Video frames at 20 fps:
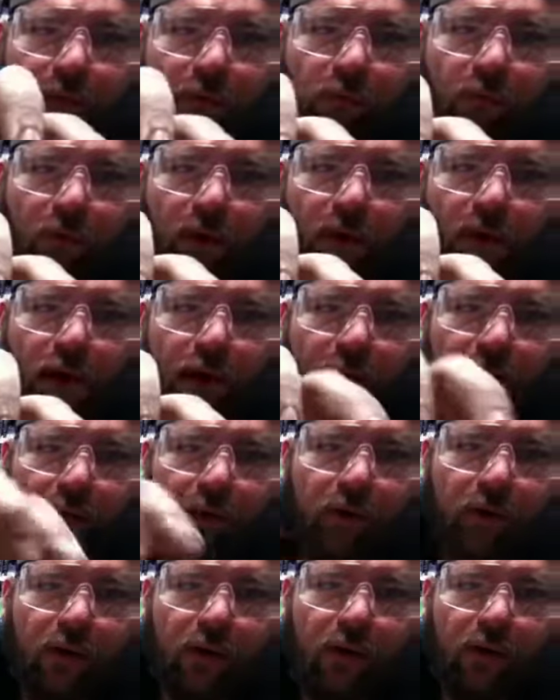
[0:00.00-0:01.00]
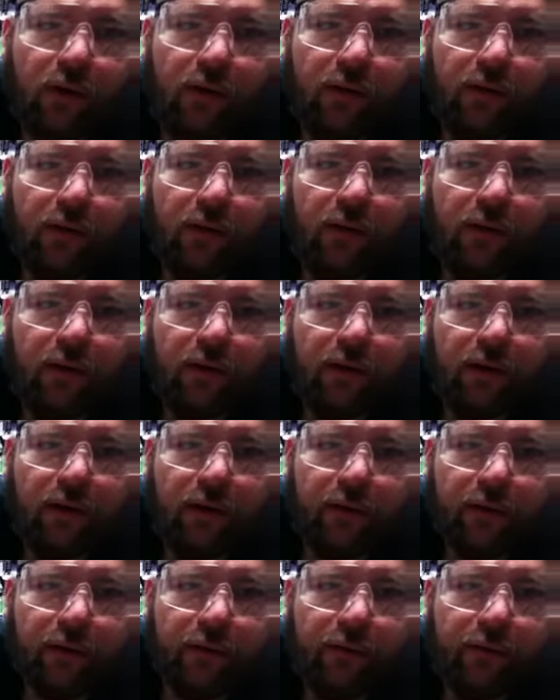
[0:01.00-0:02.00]
rod
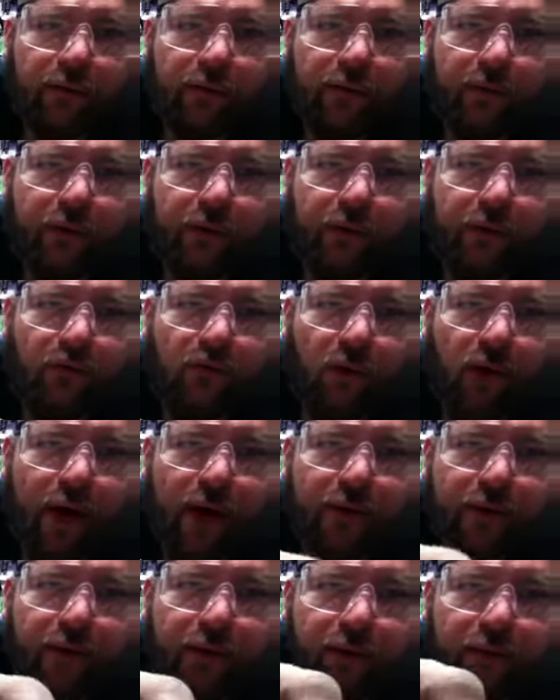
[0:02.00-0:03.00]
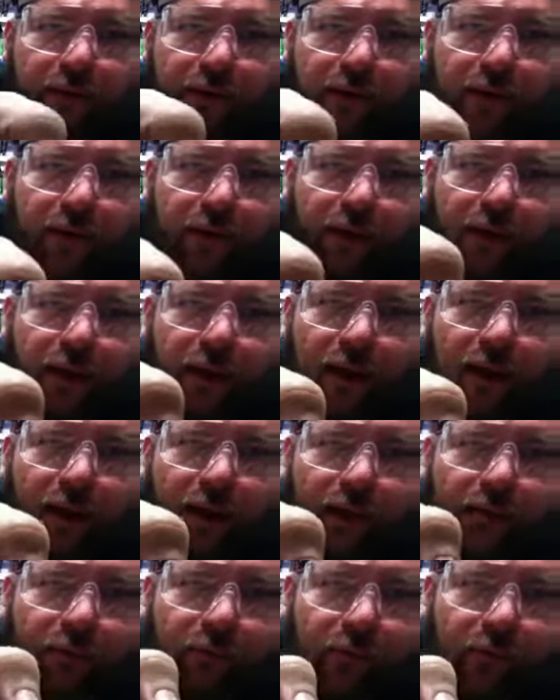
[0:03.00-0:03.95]
on the grinder and